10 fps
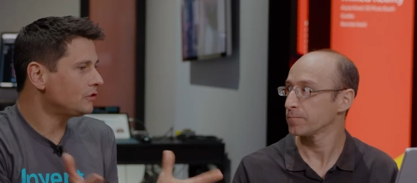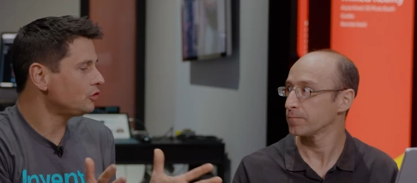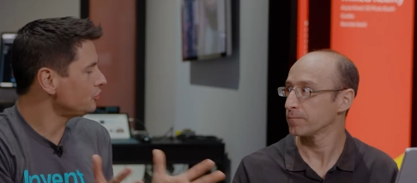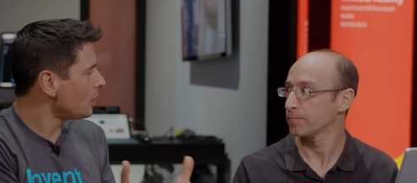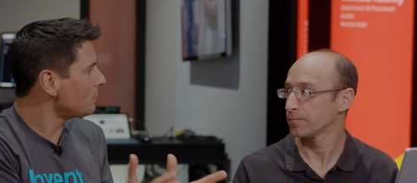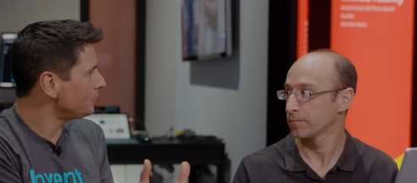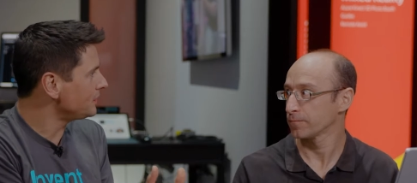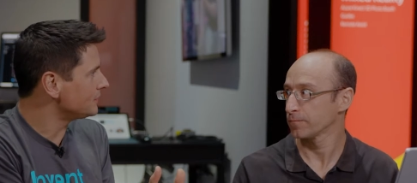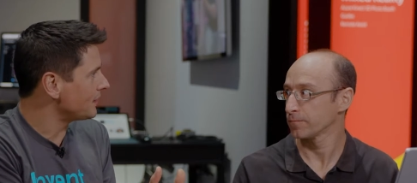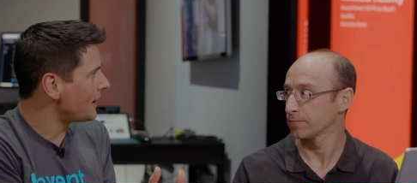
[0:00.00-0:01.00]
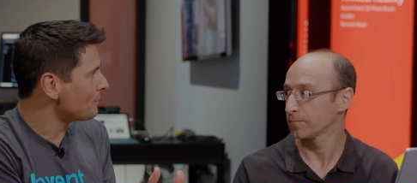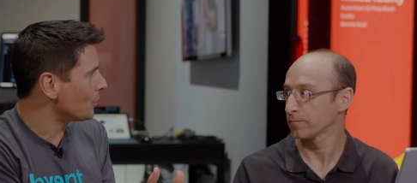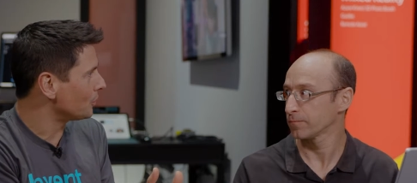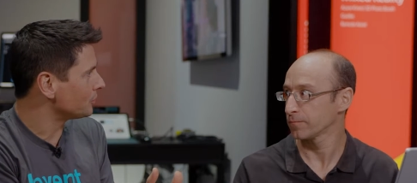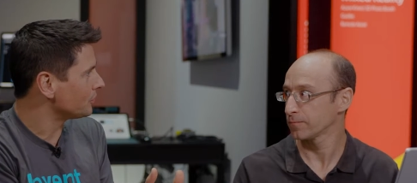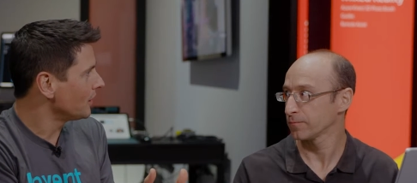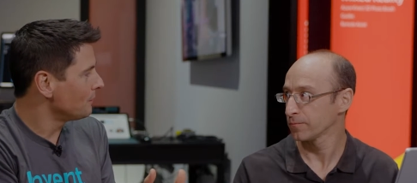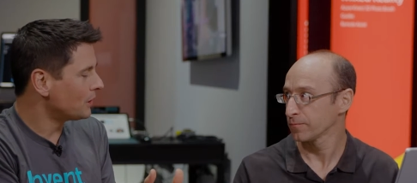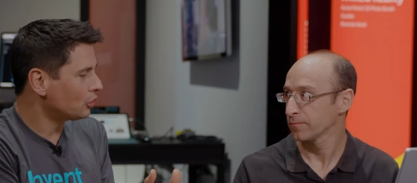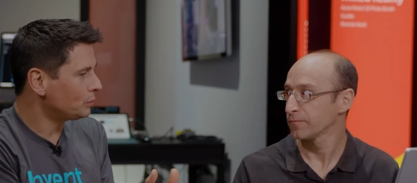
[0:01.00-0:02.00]
Speaker 1: into some of these demos
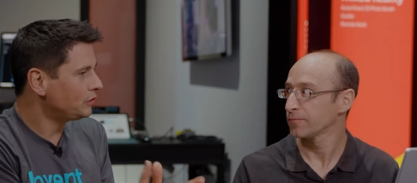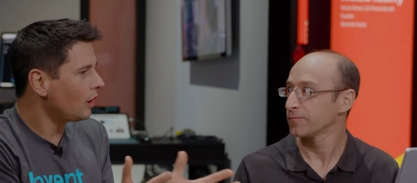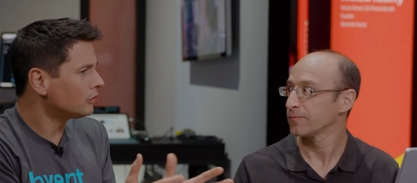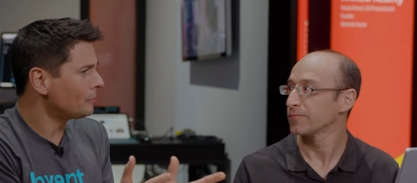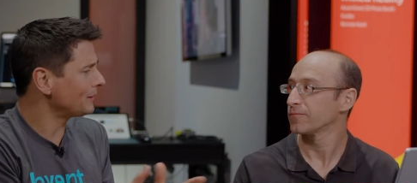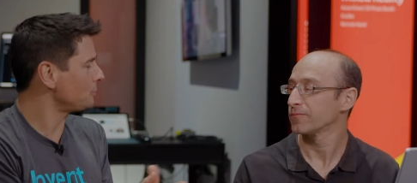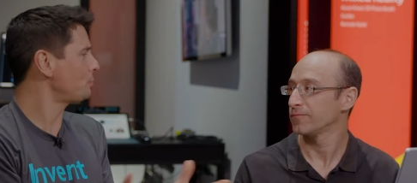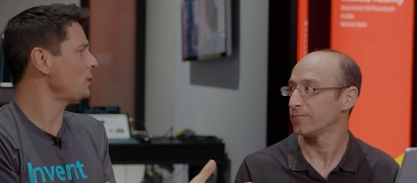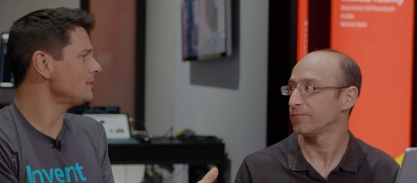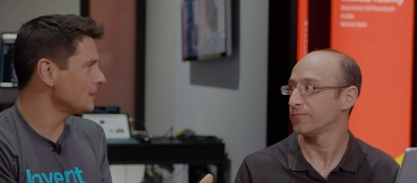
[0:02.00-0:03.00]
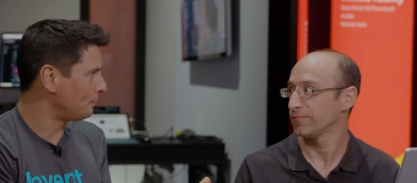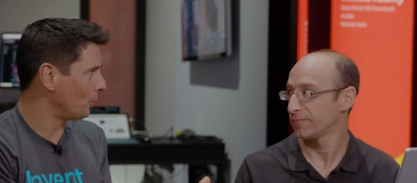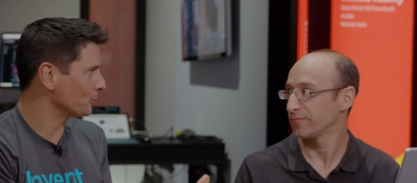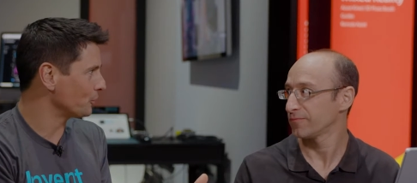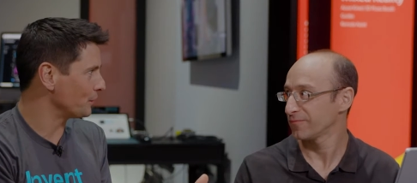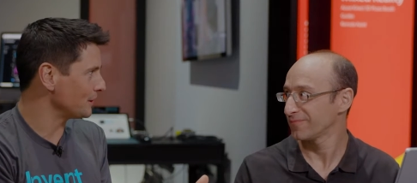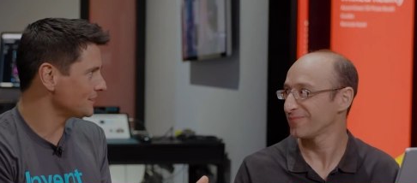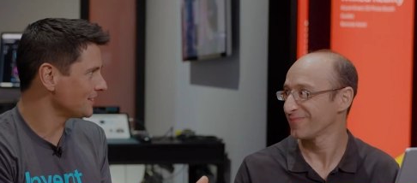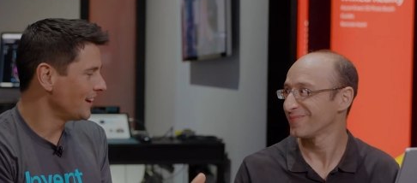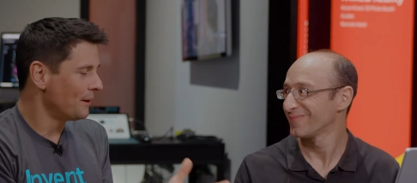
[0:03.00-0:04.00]
because we talked about the principles of
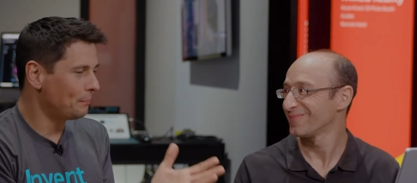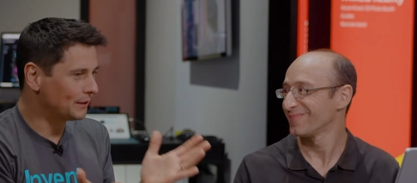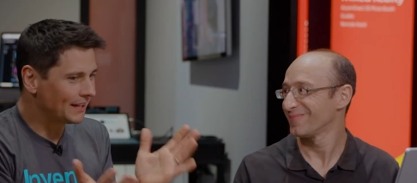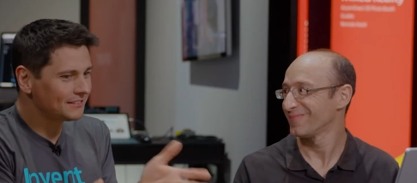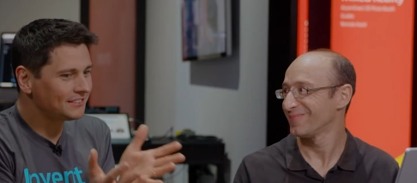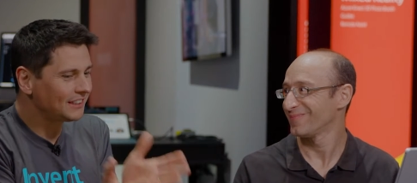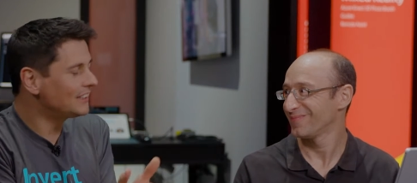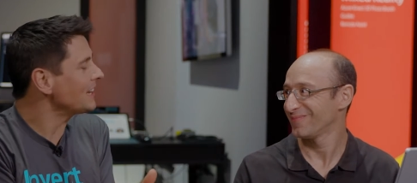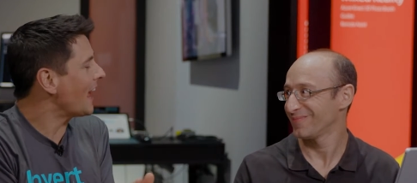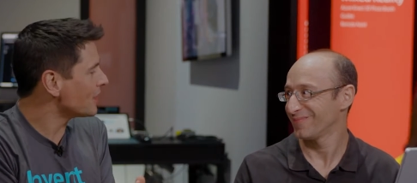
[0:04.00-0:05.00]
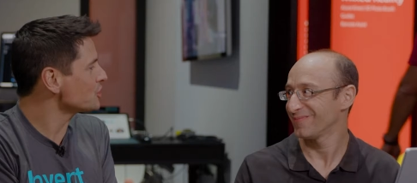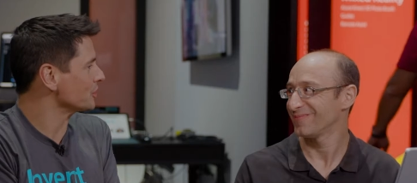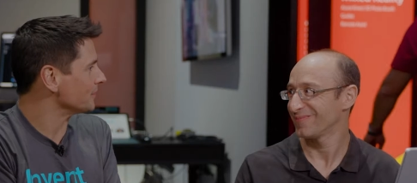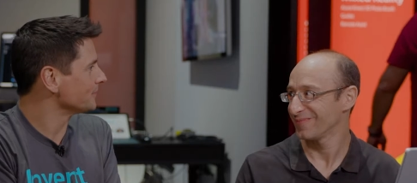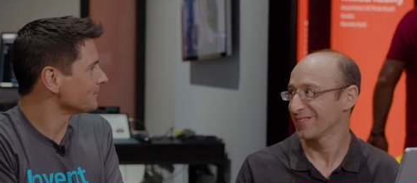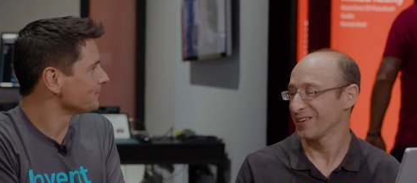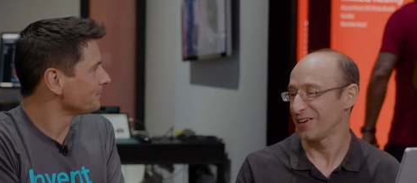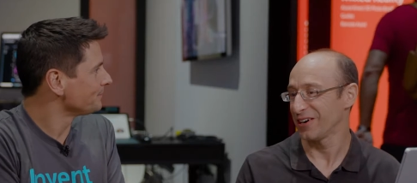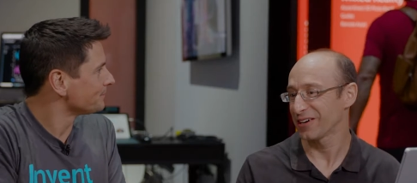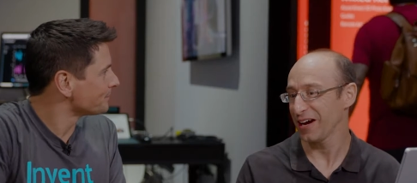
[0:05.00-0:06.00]
it, but let's see it in action.
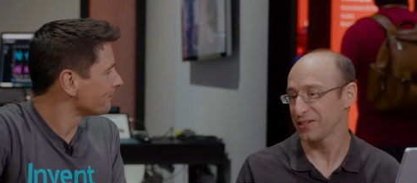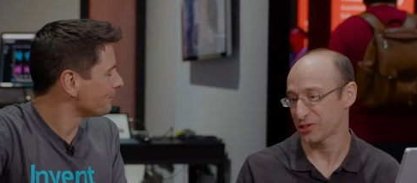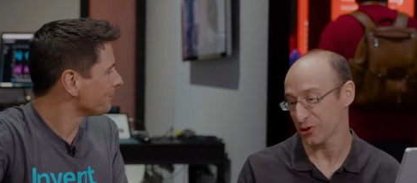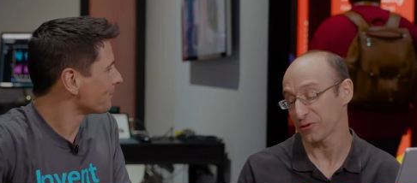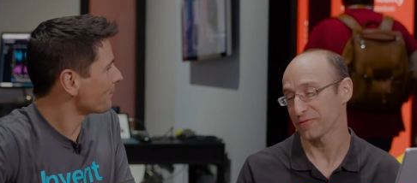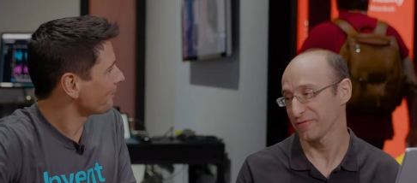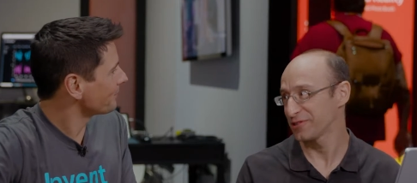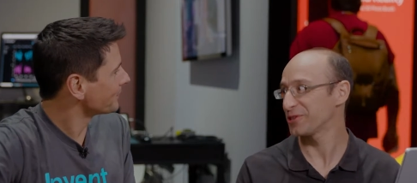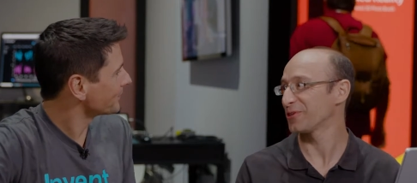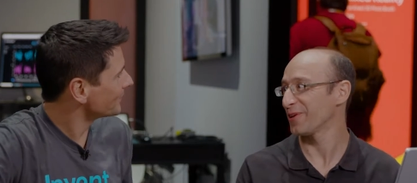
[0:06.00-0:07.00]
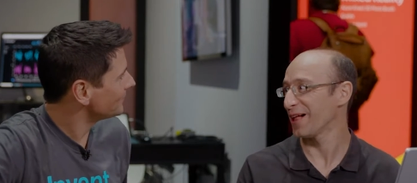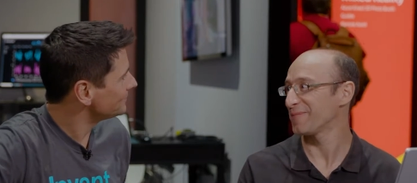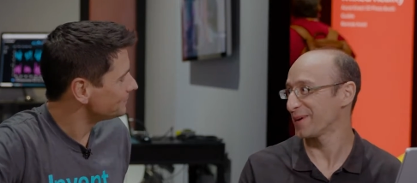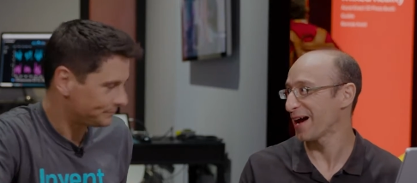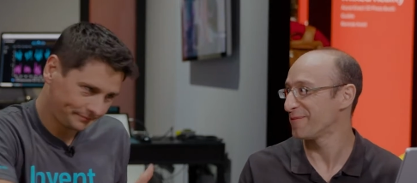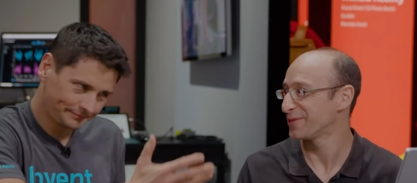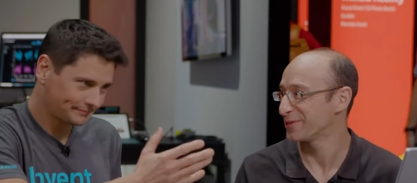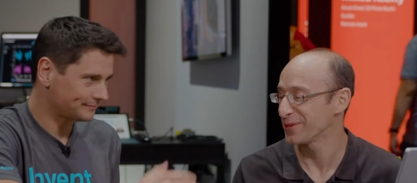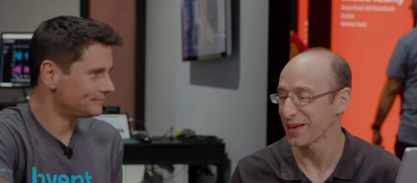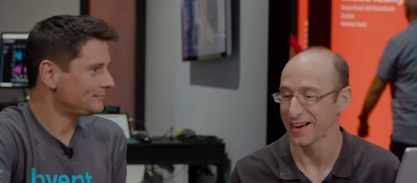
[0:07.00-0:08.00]
Speaker 2: Okay, sure. Sure, I'll be happy
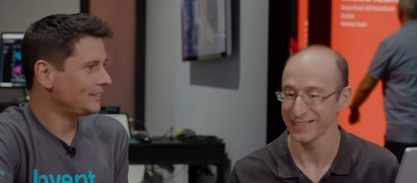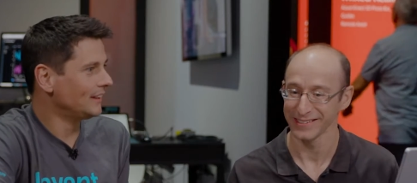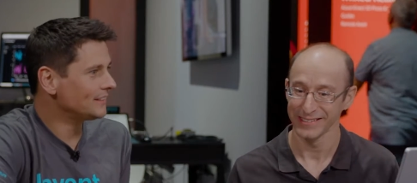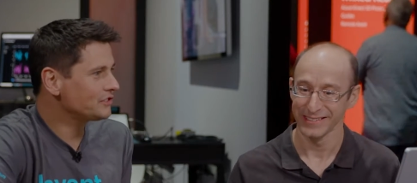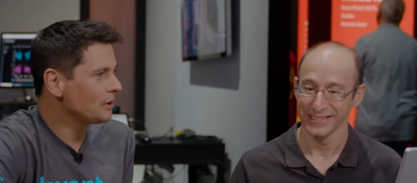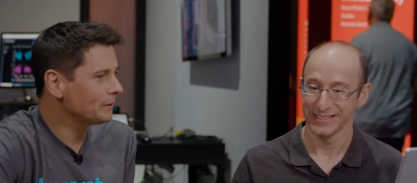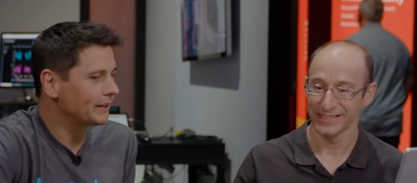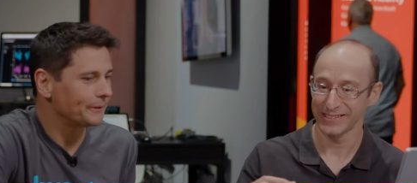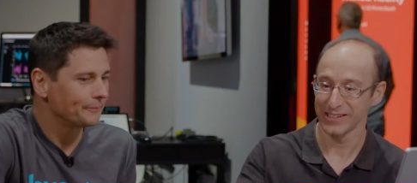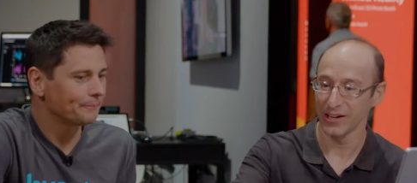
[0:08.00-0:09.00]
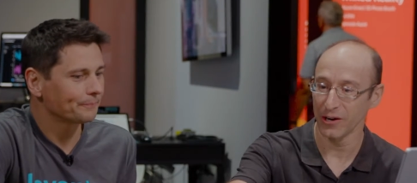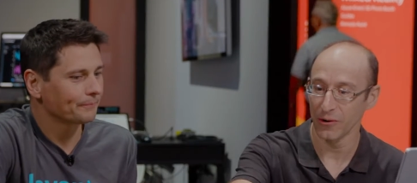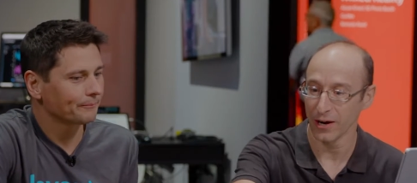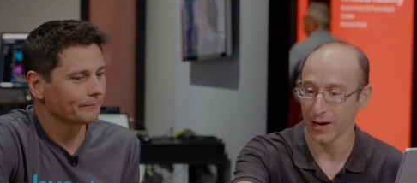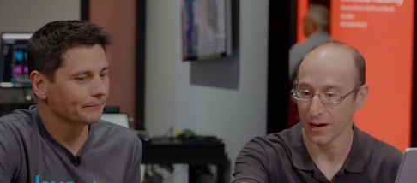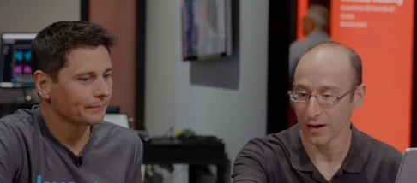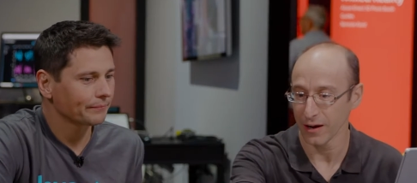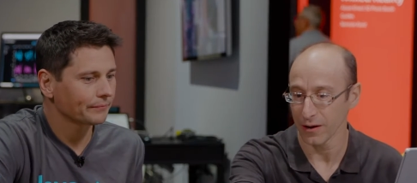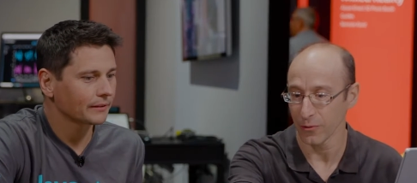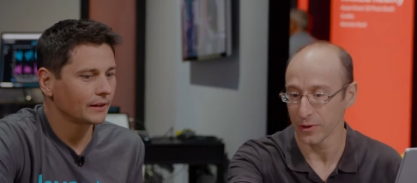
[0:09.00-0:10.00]
to do that. Let's jump in it. So
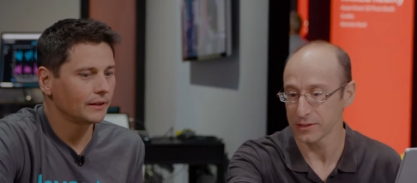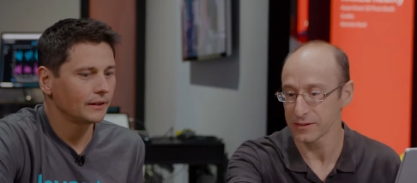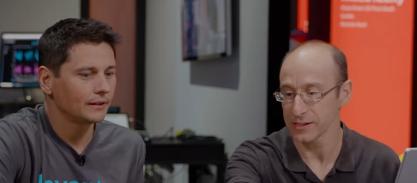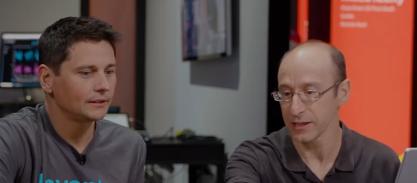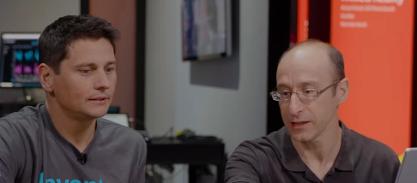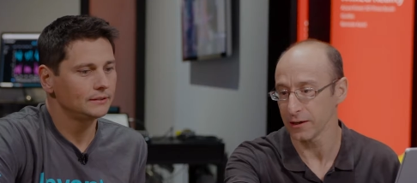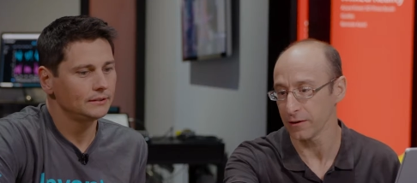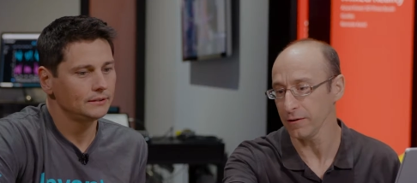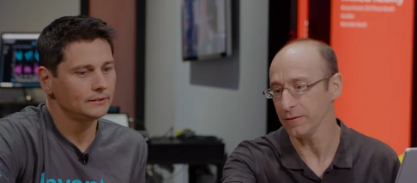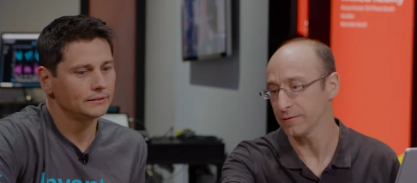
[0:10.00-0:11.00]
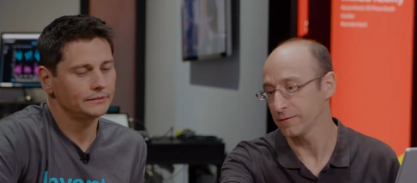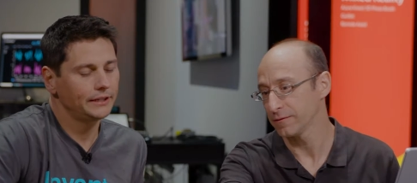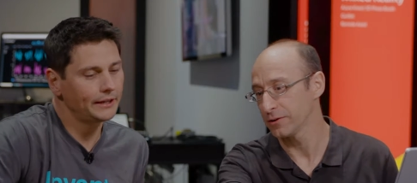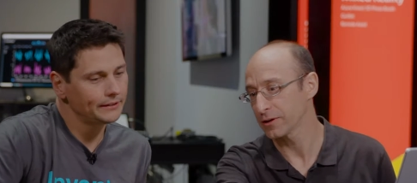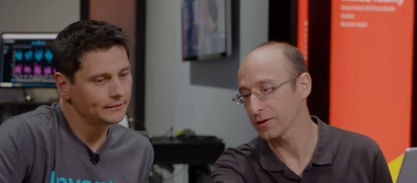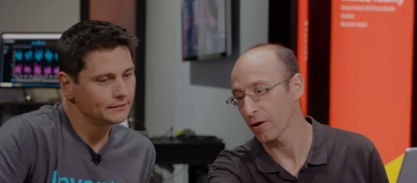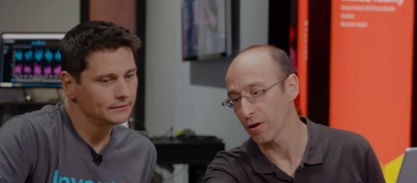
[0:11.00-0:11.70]
uh, what you see here, yeah. you can